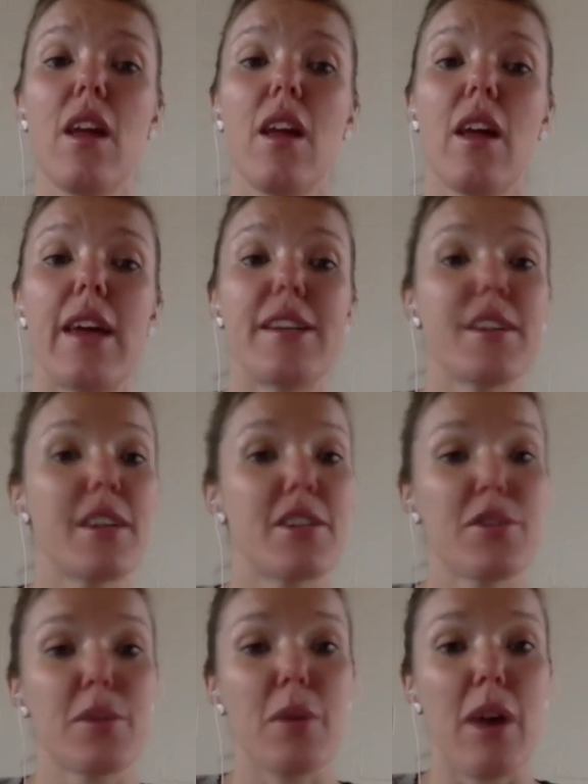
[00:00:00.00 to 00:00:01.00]
And
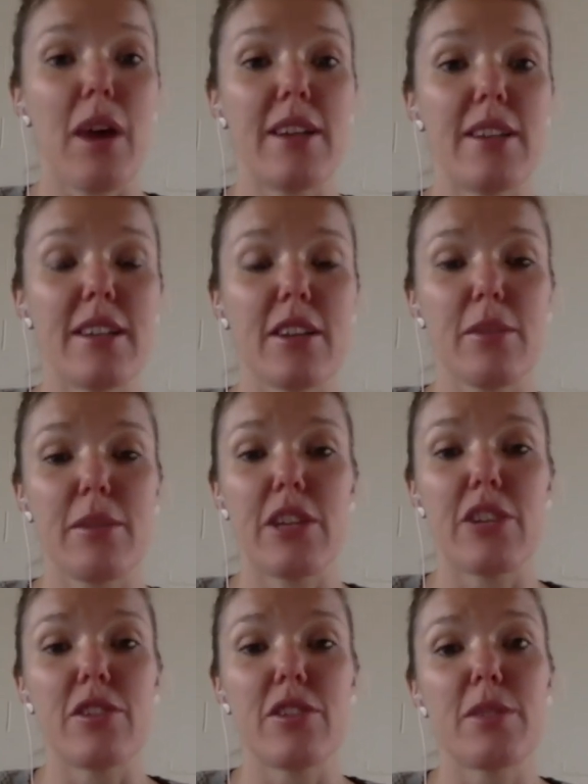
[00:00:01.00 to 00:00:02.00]
dietary-wise, a
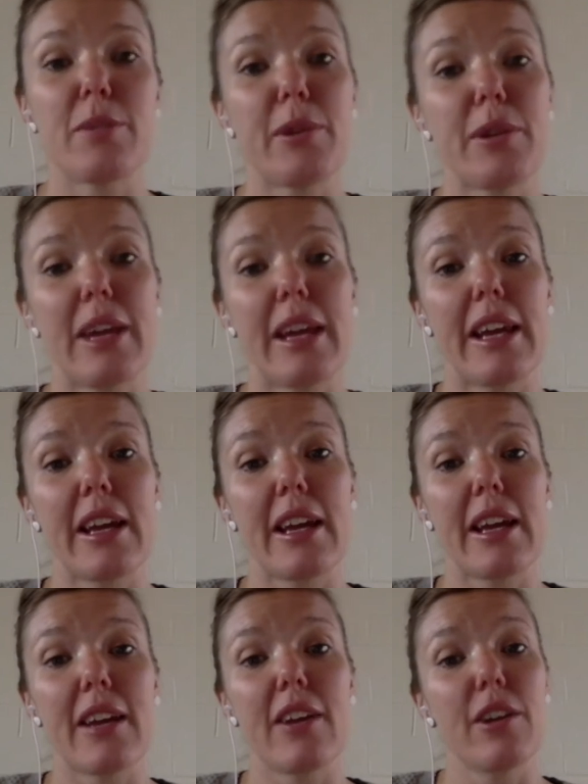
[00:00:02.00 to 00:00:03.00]
combination of spirulina
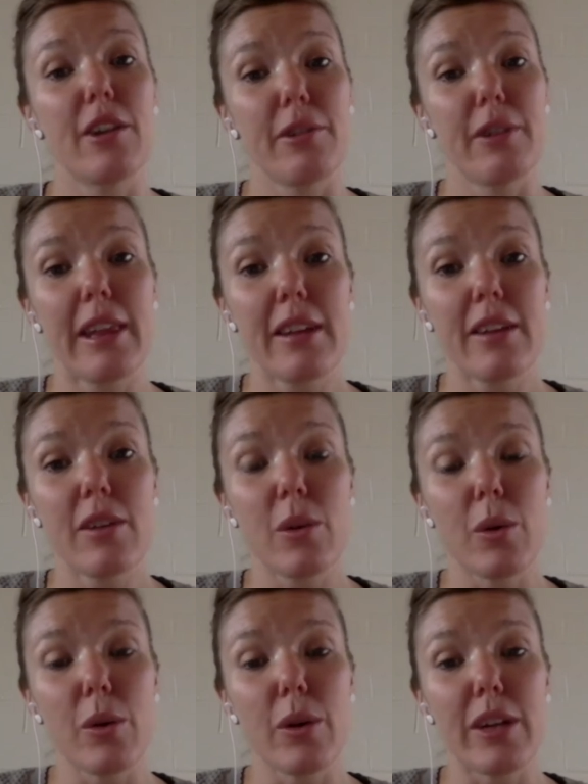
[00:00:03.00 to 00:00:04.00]
and chlorella,
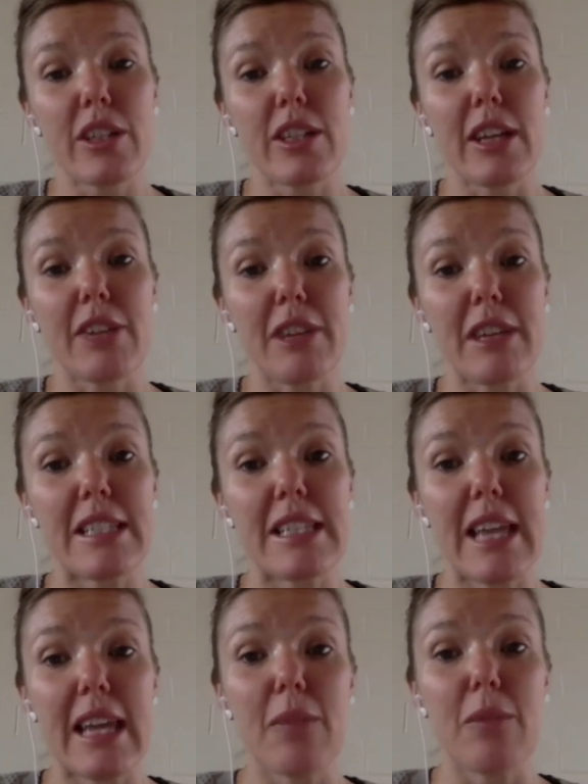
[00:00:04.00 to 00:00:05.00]
or actually green
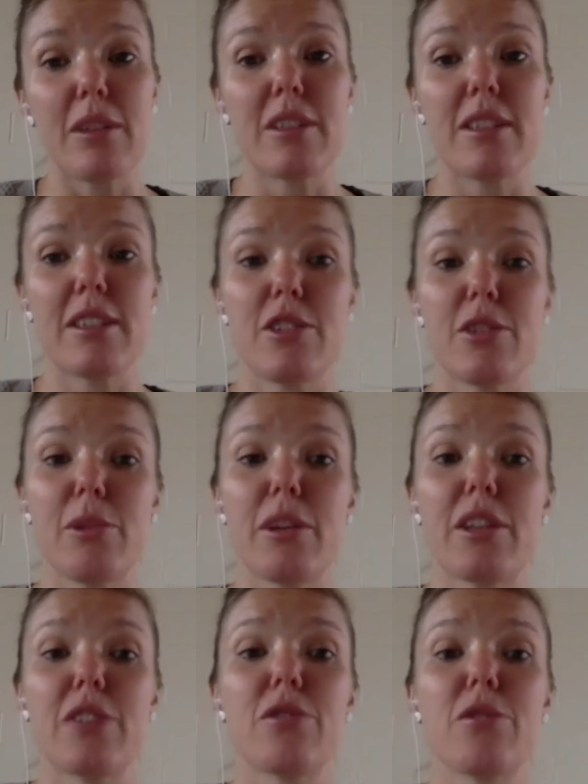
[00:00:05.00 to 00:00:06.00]
tea, will assist your
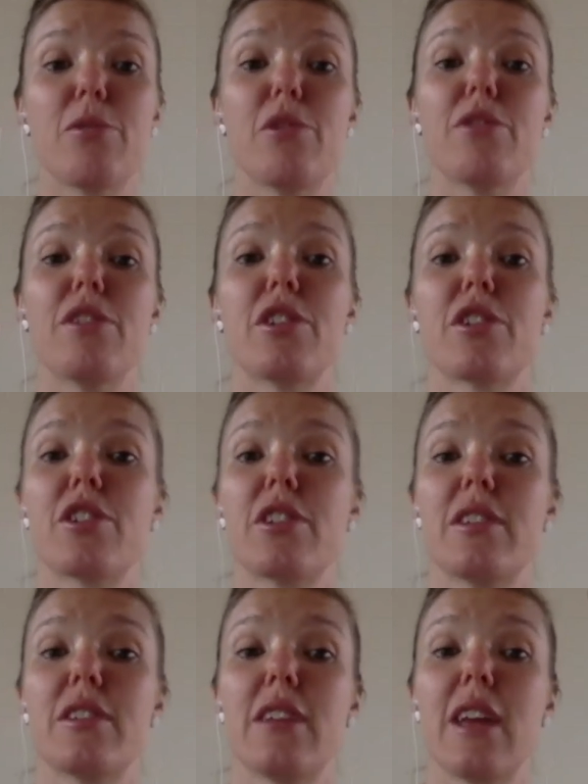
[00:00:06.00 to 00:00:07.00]
body to remove the
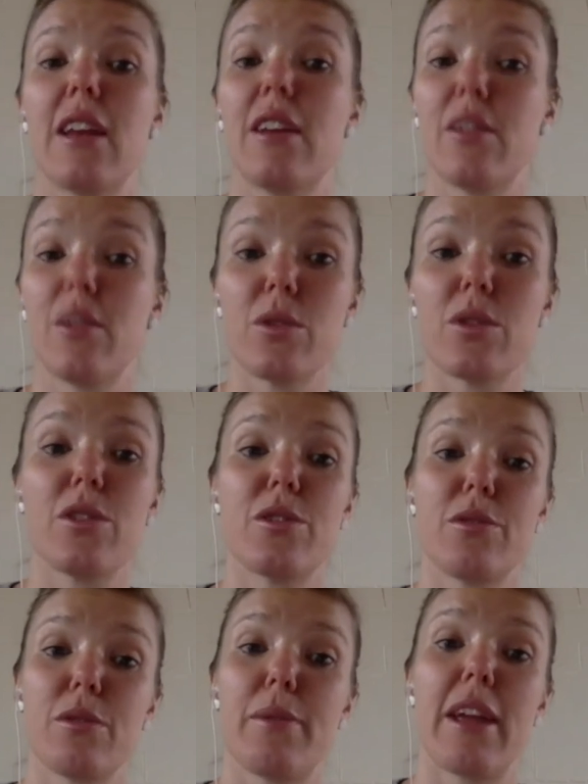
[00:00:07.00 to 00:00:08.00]
toxins and also
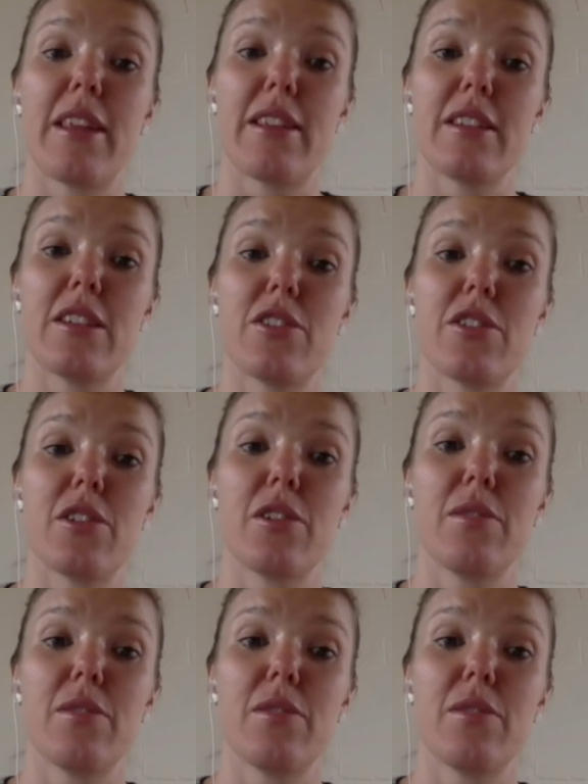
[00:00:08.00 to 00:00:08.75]
to repair the tissue.